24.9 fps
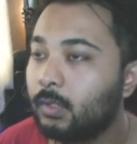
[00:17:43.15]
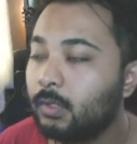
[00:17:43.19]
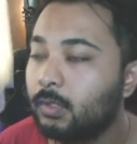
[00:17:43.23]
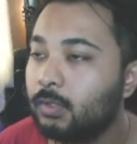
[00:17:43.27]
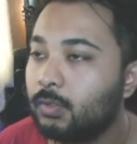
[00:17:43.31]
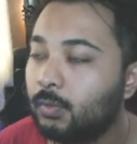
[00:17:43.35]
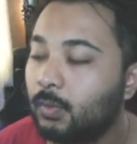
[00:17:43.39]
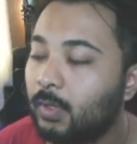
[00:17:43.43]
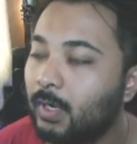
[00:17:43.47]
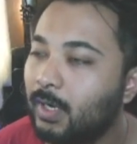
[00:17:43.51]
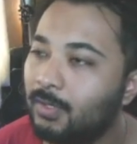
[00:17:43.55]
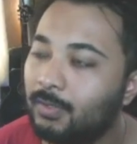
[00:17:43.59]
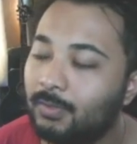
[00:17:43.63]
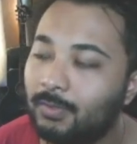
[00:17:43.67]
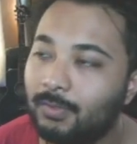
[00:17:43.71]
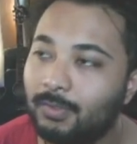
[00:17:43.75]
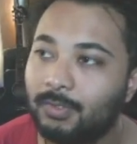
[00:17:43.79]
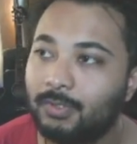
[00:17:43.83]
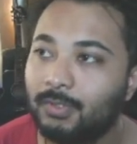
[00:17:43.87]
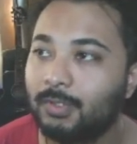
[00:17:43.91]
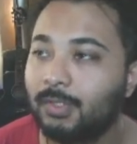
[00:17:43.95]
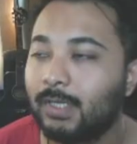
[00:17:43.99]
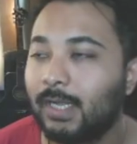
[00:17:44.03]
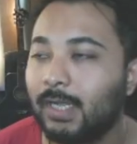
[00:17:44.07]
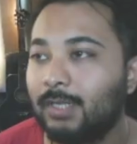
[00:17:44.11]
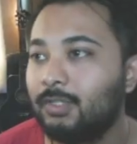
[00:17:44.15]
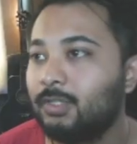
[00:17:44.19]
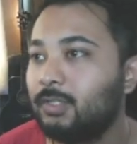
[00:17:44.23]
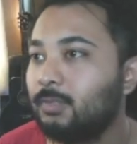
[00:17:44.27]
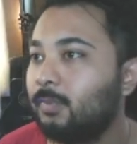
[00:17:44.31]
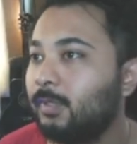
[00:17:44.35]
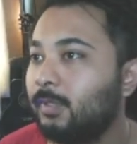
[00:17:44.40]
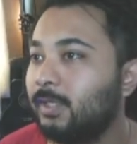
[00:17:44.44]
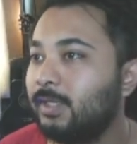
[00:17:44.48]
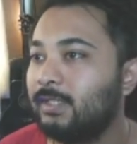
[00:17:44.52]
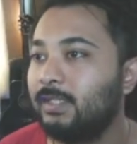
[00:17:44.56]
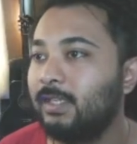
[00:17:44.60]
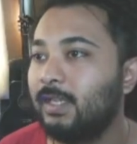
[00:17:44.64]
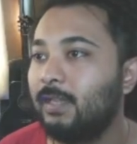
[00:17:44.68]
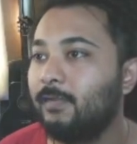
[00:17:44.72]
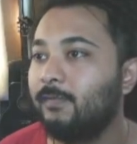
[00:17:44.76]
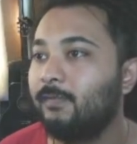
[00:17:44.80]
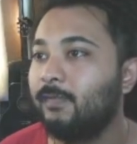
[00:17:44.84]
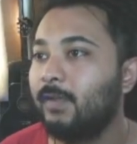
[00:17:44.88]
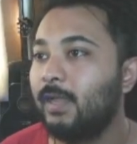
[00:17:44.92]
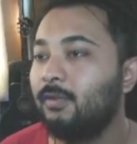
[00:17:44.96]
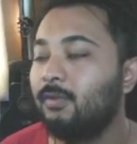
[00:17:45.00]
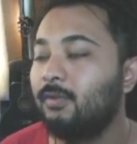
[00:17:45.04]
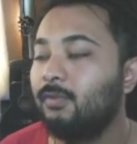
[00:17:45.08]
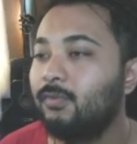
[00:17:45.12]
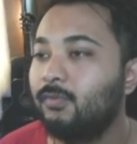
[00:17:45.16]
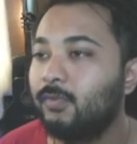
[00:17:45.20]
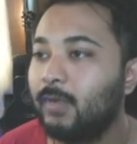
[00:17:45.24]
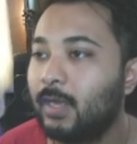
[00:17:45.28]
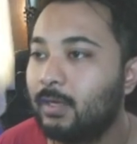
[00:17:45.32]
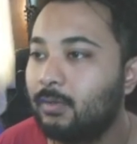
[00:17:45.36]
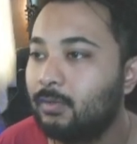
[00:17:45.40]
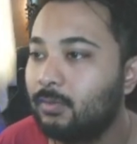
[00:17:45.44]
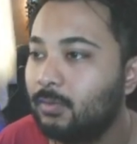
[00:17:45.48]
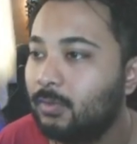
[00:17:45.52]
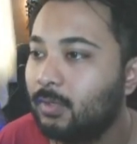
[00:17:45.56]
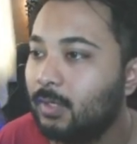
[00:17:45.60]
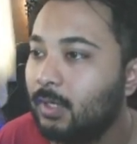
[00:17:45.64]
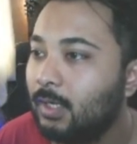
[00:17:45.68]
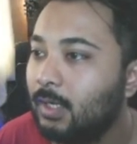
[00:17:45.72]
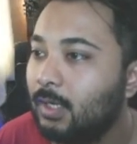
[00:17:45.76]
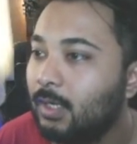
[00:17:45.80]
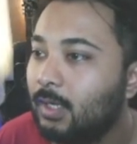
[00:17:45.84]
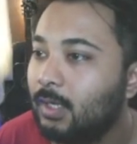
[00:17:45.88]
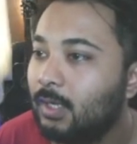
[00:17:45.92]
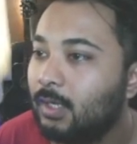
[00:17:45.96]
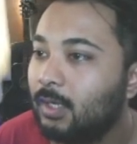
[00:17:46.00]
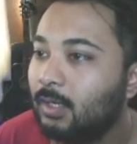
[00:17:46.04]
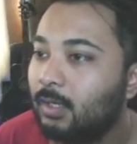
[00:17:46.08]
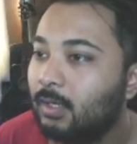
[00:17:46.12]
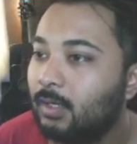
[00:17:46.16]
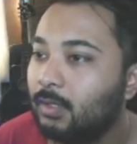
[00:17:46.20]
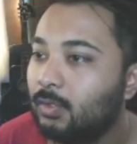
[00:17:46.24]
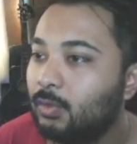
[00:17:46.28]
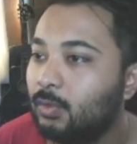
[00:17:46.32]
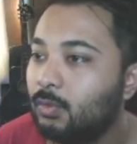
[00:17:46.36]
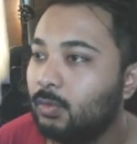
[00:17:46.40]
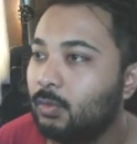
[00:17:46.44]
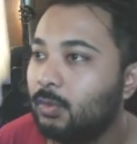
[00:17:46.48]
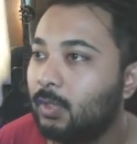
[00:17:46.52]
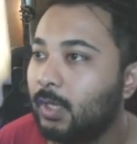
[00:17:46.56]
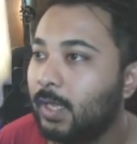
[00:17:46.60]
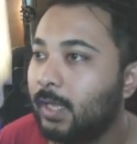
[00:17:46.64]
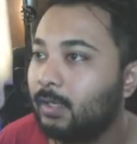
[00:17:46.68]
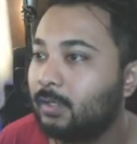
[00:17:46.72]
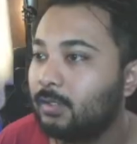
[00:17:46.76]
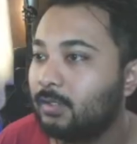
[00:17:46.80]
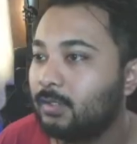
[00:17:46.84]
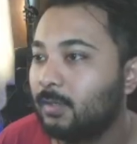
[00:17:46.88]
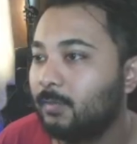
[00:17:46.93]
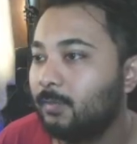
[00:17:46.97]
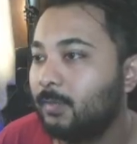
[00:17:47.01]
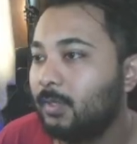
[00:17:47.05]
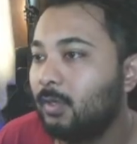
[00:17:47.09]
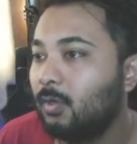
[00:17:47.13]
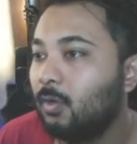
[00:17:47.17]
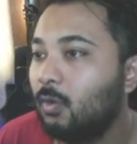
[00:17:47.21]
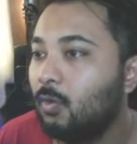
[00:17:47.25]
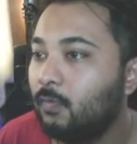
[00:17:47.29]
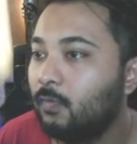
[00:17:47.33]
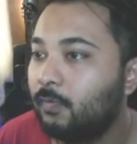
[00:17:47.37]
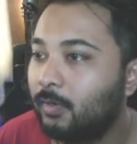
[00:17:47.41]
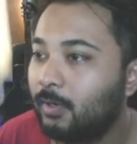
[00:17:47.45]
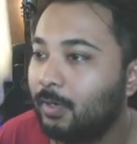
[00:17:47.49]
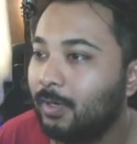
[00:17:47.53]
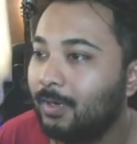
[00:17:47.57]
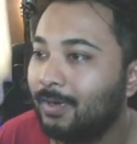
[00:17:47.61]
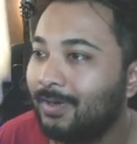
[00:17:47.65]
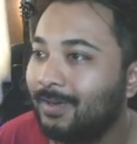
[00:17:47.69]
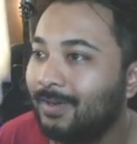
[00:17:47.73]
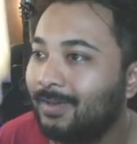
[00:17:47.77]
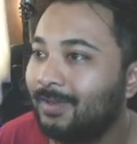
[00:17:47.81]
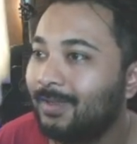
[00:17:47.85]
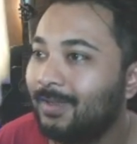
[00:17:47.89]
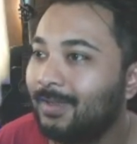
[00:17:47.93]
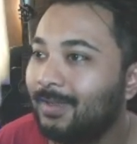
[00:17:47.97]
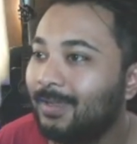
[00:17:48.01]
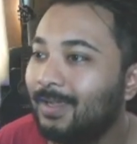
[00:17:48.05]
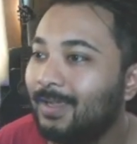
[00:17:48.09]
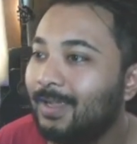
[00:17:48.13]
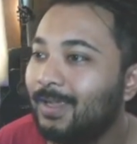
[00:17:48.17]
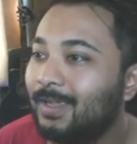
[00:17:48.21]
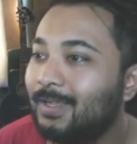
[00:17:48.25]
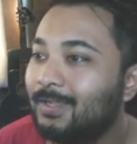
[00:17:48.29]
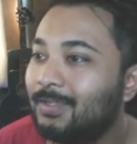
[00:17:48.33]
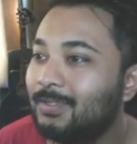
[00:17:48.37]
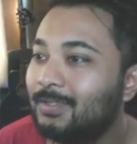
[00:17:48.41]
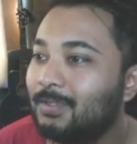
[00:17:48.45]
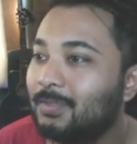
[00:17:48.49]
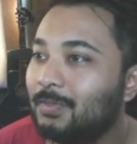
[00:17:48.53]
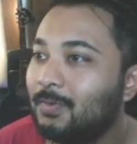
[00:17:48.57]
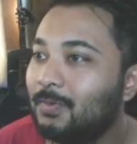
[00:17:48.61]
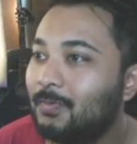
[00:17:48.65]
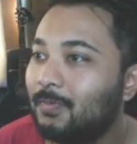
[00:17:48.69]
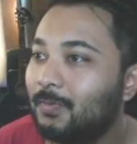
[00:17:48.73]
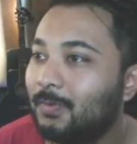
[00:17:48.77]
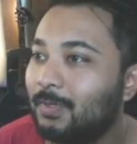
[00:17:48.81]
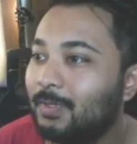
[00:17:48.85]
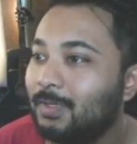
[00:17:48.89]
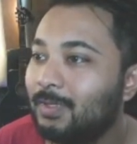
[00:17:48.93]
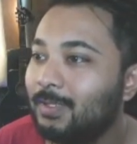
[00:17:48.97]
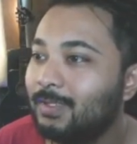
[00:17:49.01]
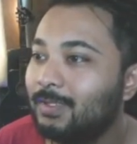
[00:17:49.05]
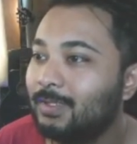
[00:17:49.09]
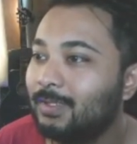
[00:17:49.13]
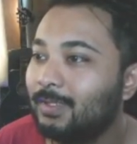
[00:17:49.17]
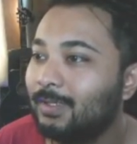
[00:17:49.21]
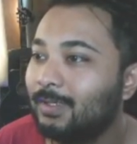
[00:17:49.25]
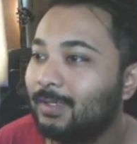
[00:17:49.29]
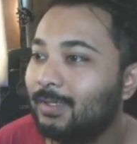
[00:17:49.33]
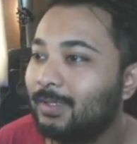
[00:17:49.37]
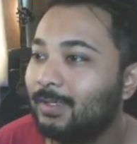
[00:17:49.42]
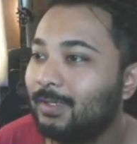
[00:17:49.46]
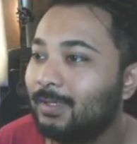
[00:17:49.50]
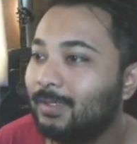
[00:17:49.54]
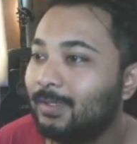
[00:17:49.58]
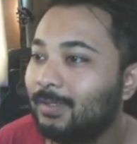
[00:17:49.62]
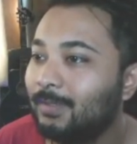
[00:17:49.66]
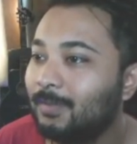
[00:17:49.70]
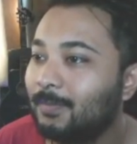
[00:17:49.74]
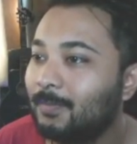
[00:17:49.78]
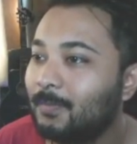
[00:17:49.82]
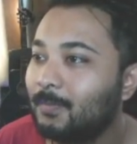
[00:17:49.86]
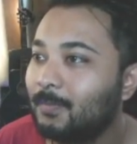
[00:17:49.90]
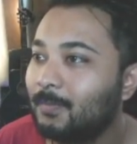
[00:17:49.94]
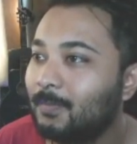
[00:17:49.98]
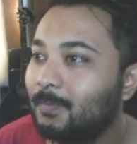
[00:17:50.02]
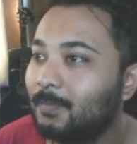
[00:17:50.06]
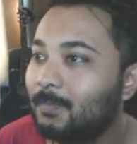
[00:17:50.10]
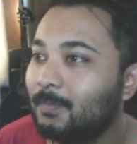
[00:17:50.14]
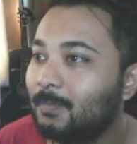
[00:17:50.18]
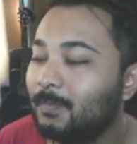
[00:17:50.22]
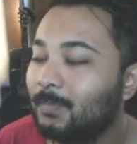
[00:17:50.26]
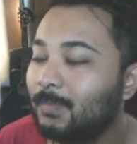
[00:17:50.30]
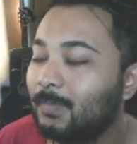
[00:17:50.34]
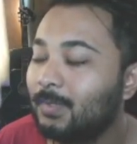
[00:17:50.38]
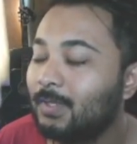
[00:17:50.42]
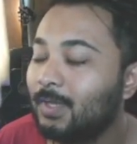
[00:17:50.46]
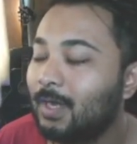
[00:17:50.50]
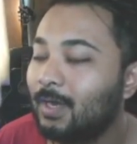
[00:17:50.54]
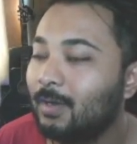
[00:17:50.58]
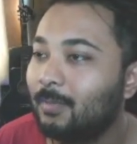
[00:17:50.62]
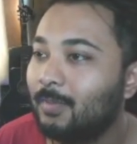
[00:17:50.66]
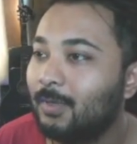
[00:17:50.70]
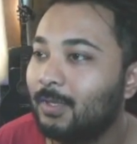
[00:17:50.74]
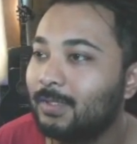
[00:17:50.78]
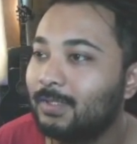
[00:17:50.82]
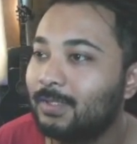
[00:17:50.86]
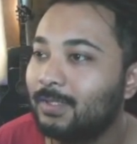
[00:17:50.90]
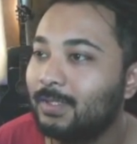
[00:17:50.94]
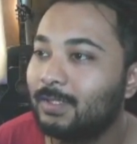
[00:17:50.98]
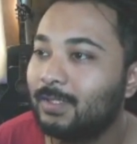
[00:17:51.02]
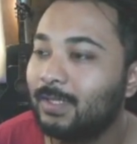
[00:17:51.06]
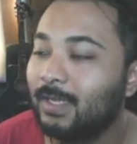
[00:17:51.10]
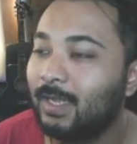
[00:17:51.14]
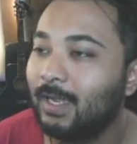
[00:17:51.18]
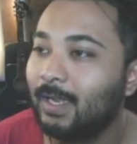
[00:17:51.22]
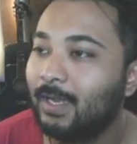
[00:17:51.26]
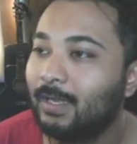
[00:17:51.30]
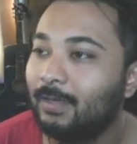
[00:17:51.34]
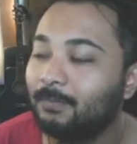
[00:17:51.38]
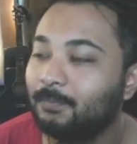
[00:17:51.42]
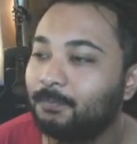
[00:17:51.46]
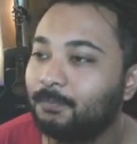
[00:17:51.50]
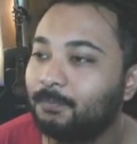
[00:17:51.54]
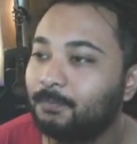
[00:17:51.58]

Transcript: So what I do is I just play safe. I don't try to do like something over. Just go for these Dark Pulses, and